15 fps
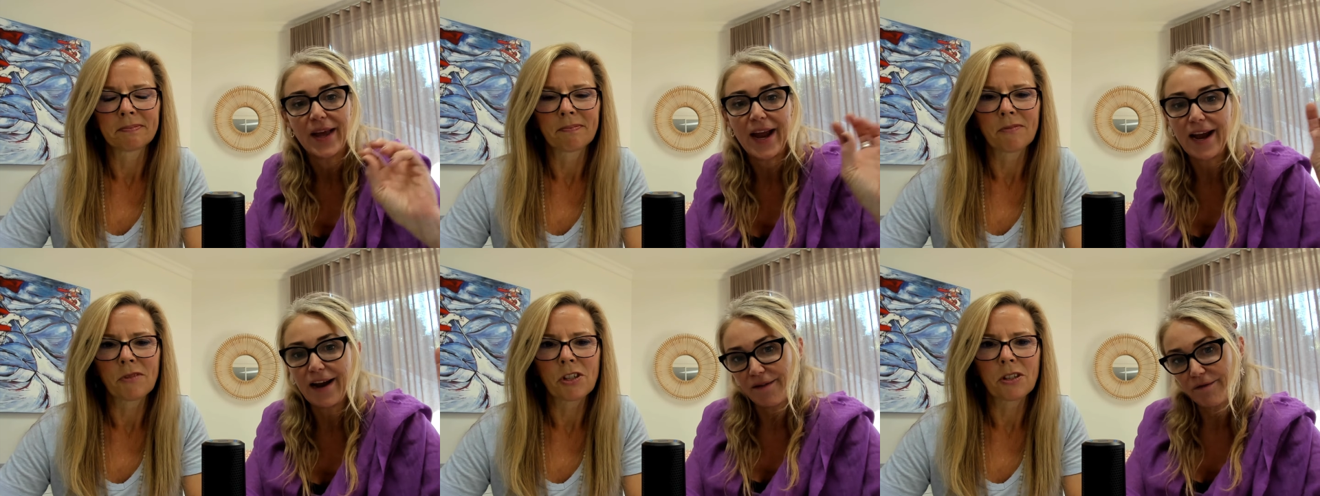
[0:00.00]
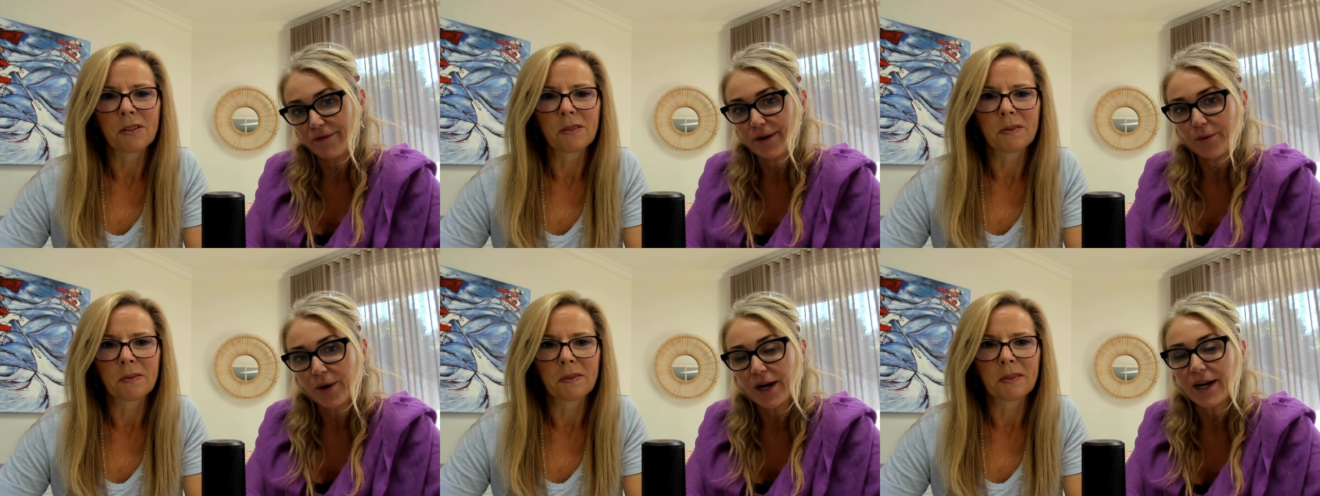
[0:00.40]

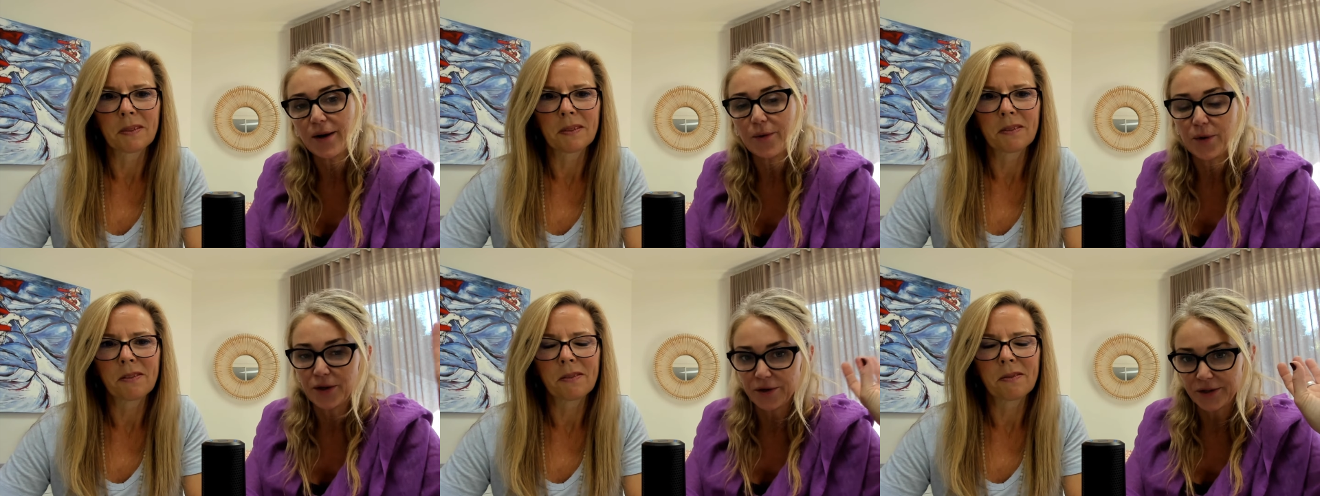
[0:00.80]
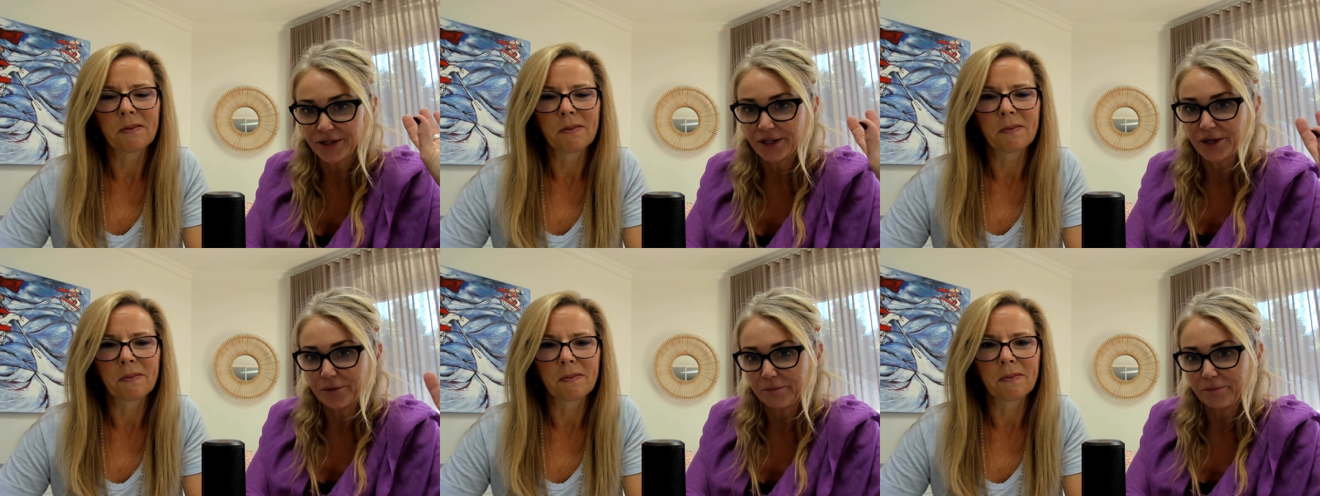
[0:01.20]
Speaker 1: everywhere whether it's at
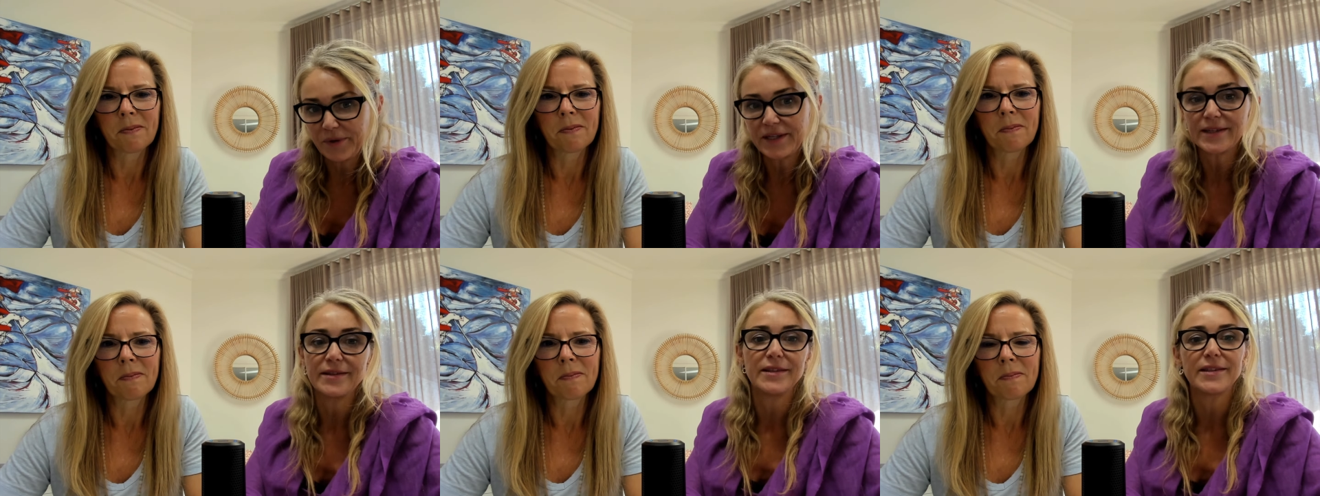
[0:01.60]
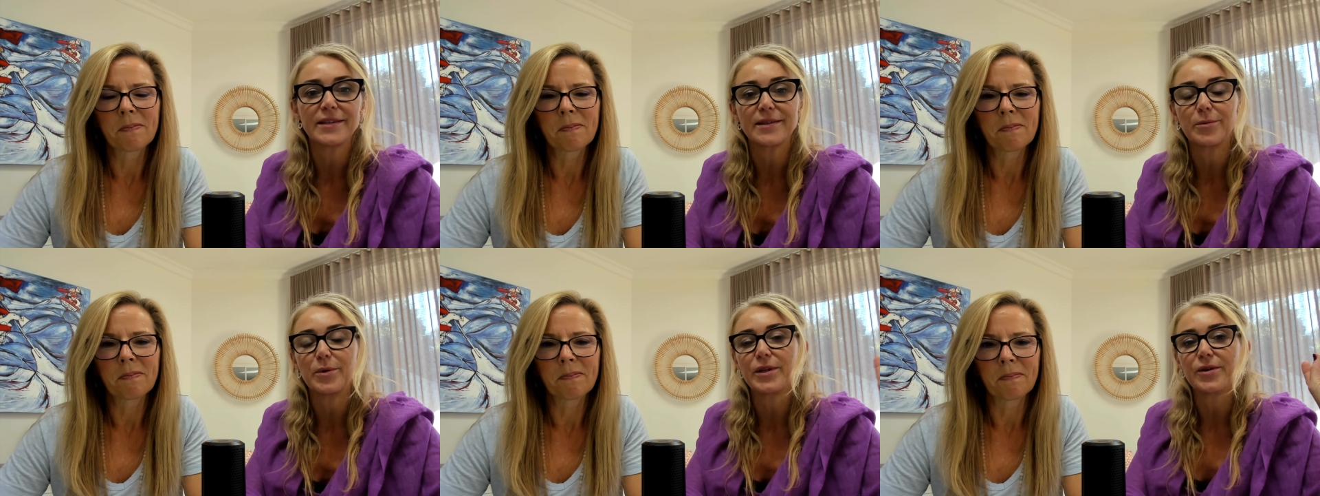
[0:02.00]
your
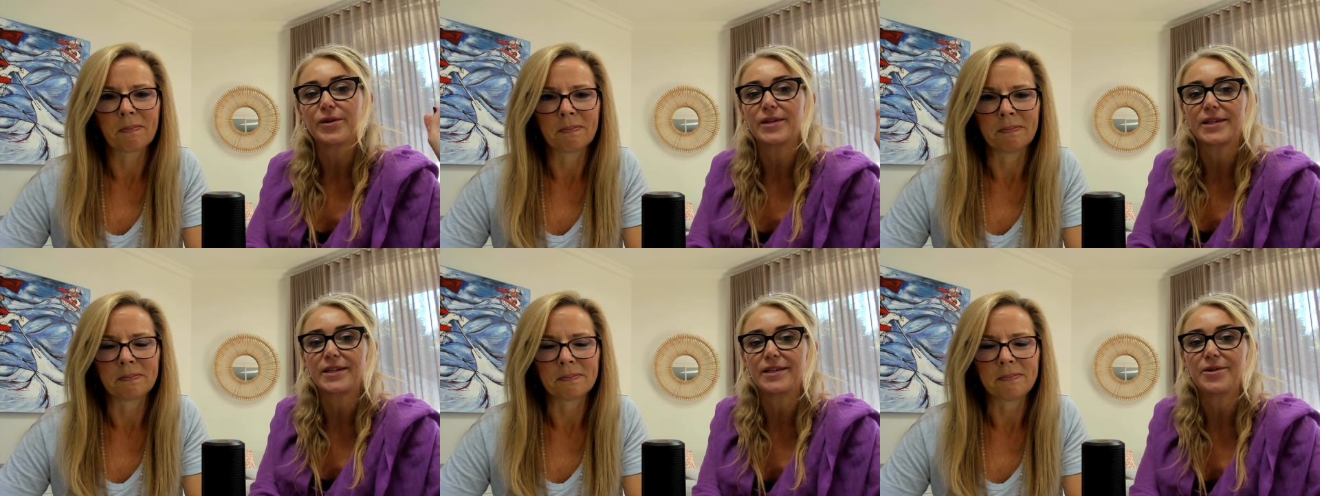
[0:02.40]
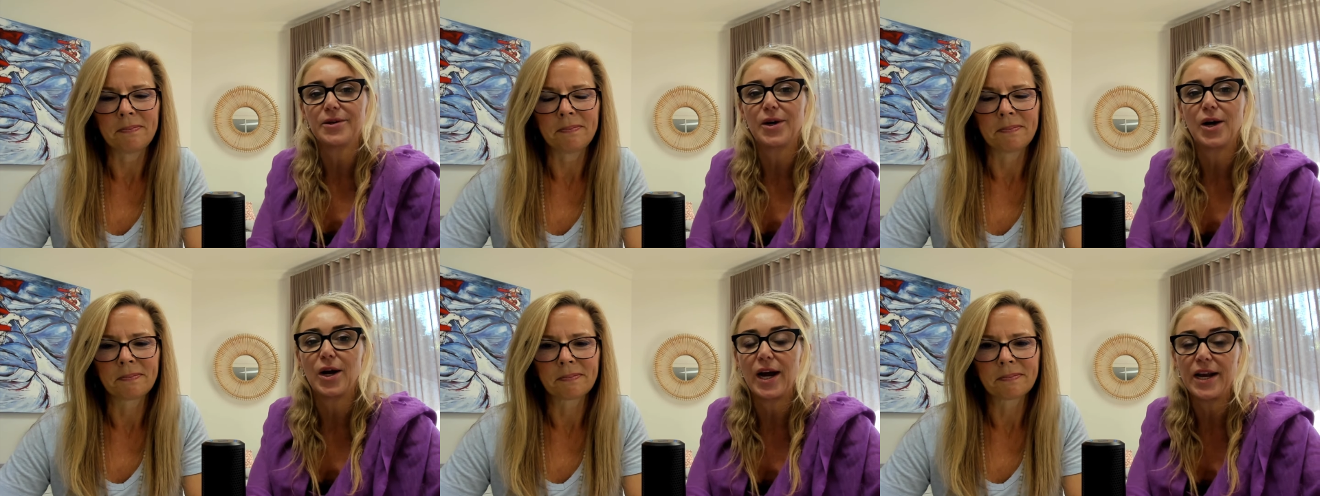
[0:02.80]
business whether it's in your
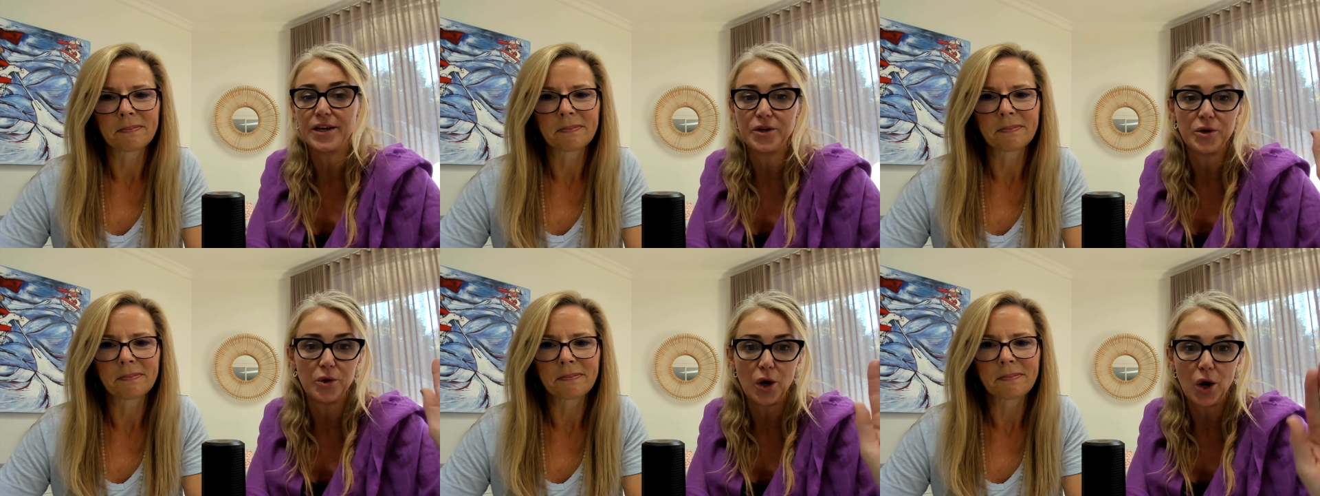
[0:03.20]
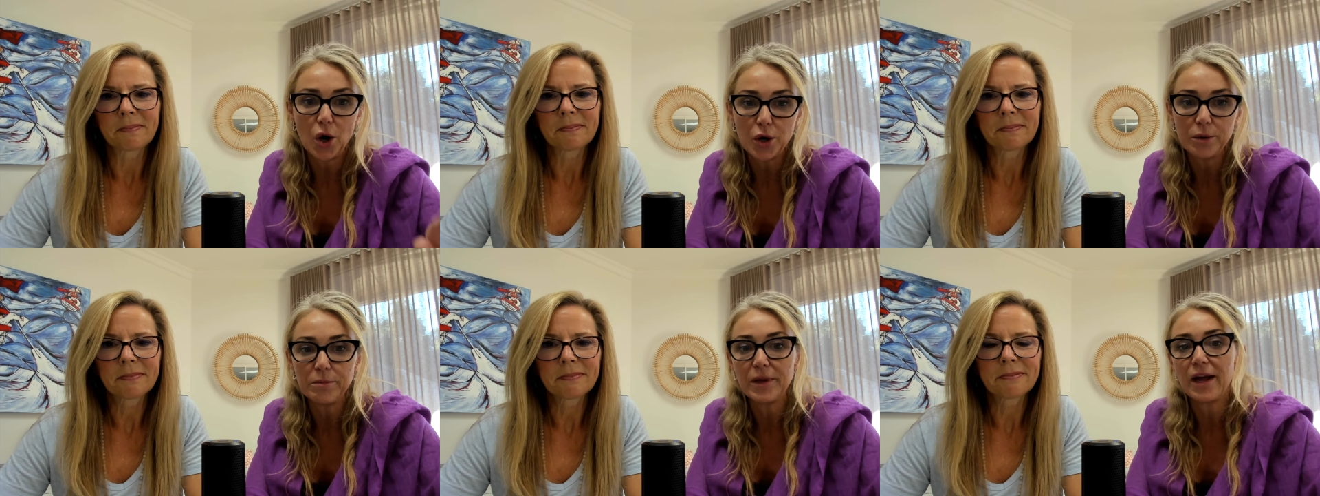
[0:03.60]
in your
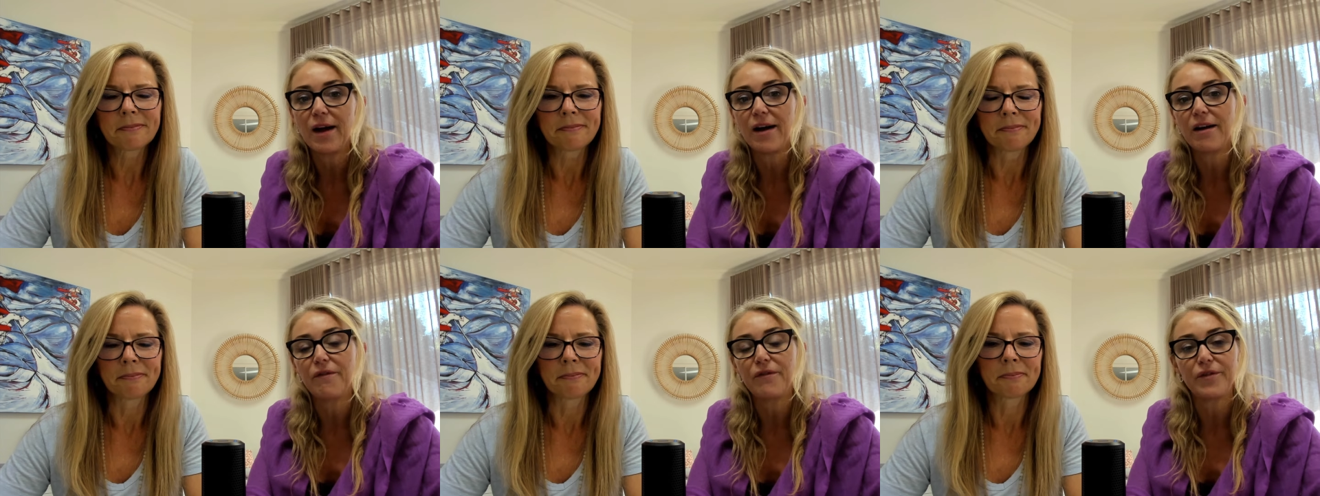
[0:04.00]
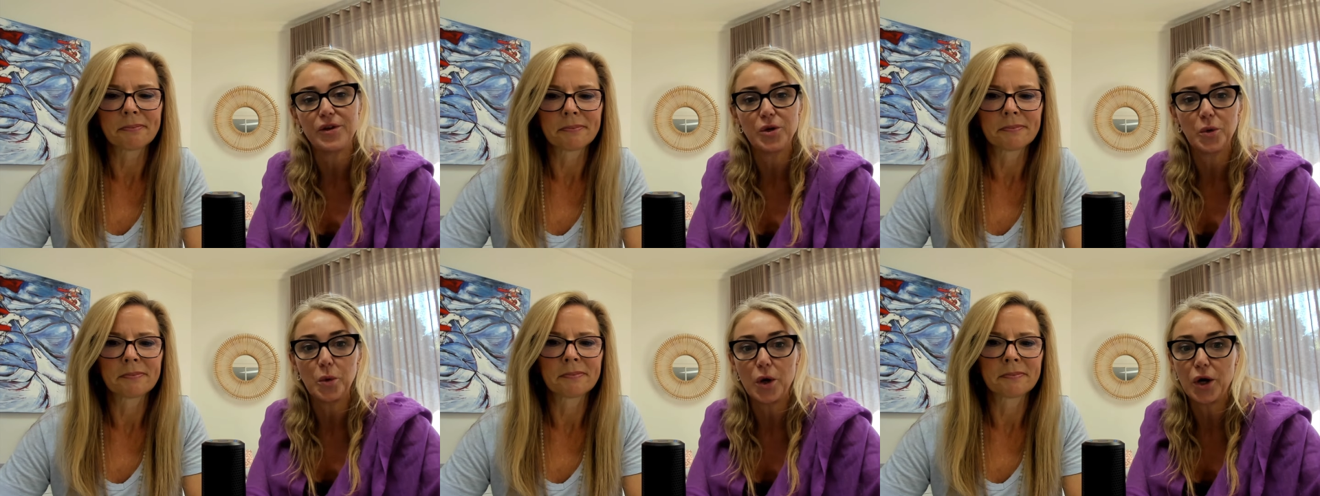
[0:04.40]
home life in
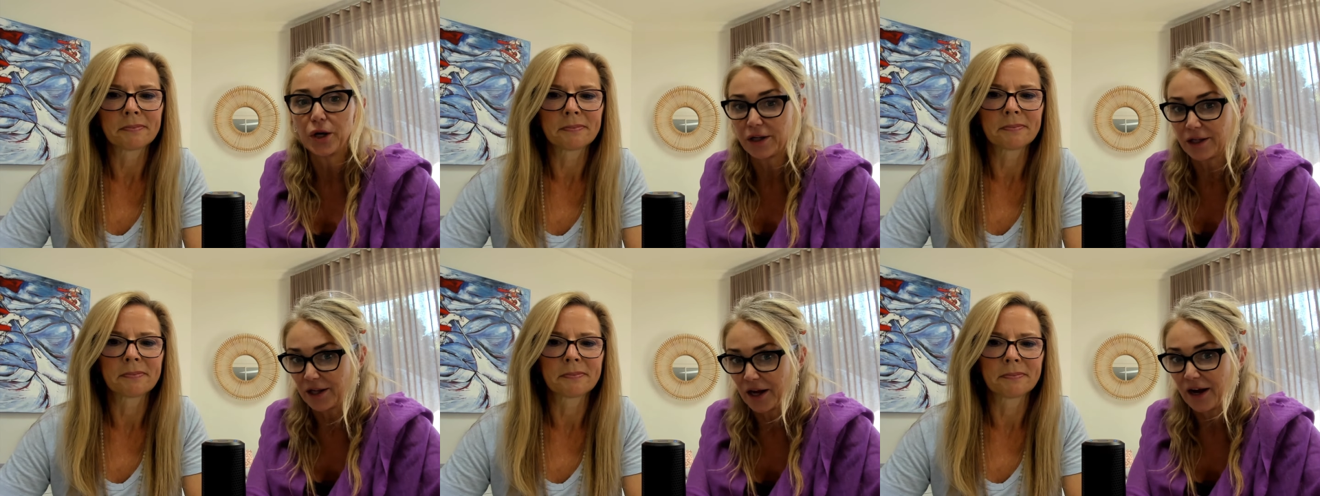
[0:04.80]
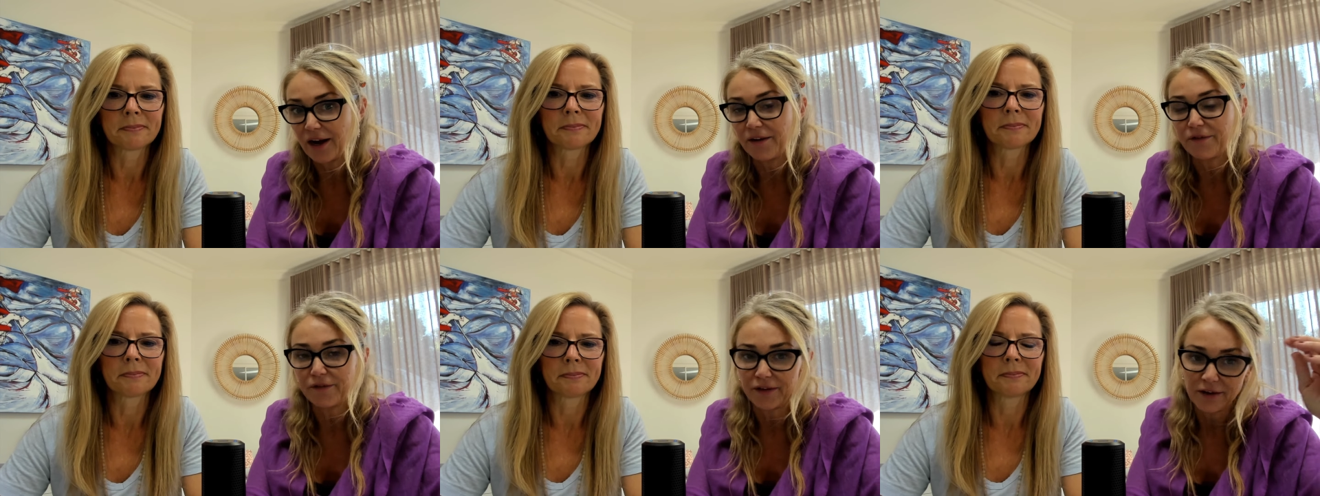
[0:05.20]
your work
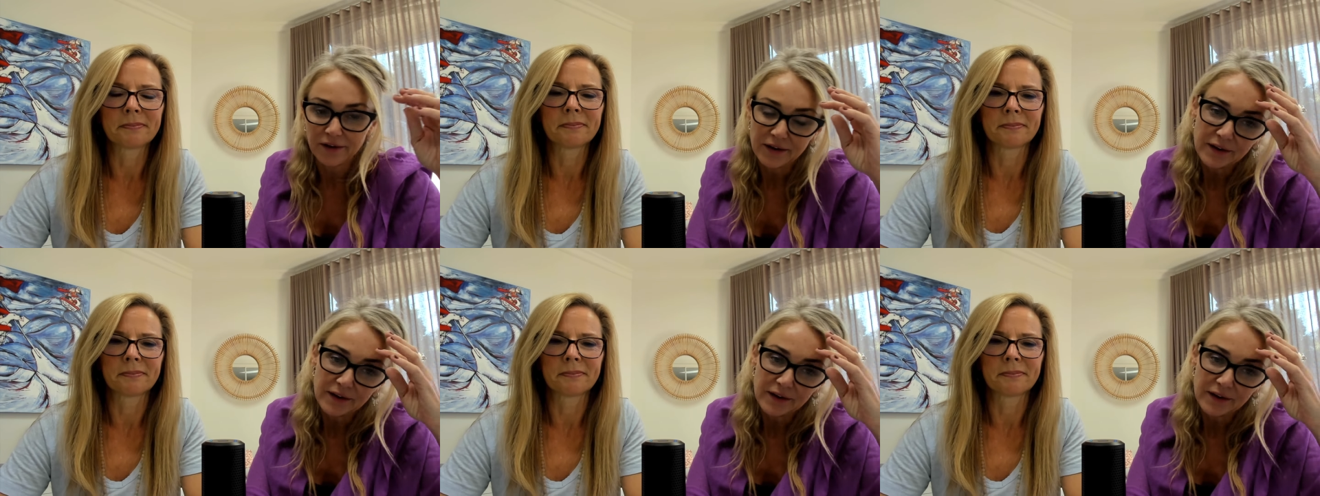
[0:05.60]
life